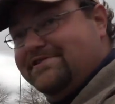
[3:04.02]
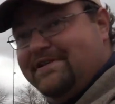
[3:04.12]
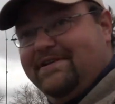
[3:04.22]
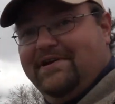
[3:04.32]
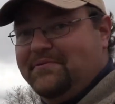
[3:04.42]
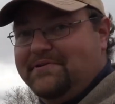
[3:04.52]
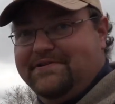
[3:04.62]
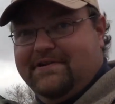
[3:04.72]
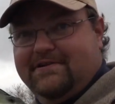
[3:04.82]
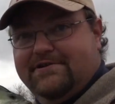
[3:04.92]
what you can get
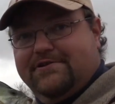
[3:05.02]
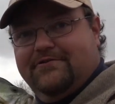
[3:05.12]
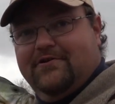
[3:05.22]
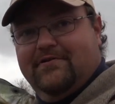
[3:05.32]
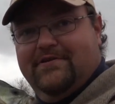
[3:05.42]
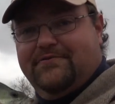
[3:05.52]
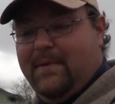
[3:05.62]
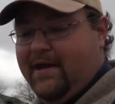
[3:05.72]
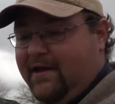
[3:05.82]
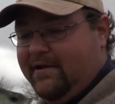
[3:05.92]
when these conditions turn
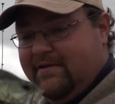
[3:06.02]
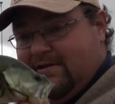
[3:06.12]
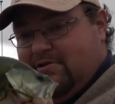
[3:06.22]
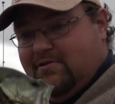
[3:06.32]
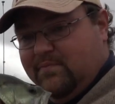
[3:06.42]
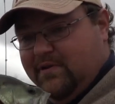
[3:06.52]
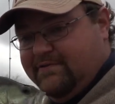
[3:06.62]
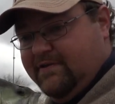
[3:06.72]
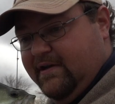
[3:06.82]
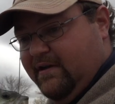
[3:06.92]
this bad.
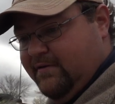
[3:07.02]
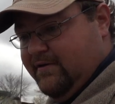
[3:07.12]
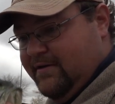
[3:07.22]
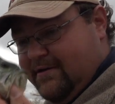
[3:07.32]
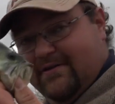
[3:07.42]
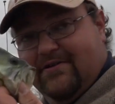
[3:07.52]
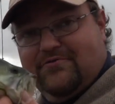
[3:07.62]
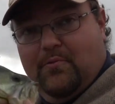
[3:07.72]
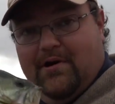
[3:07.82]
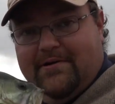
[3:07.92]
But
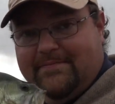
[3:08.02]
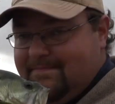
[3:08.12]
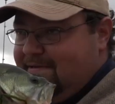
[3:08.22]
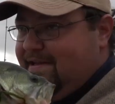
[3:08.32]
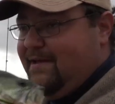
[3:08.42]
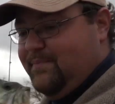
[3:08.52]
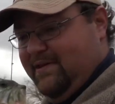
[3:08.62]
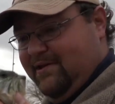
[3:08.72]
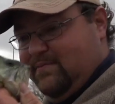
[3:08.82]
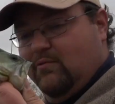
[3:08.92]
there's one. It
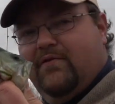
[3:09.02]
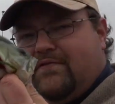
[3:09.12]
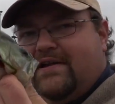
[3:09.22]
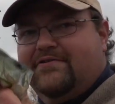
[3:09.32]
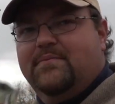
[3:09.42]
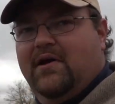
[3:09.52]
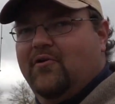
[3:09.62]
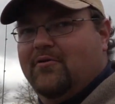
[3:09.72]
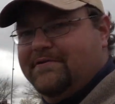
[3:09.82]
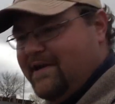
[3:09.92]
ain't big, but we'll find some
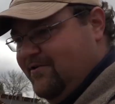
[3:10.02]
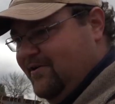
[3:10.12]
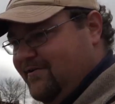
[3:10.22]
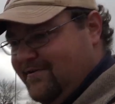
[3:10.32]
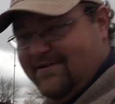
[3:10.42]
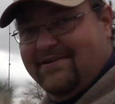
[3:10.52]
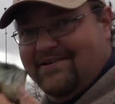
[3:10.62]
bigger ones out here.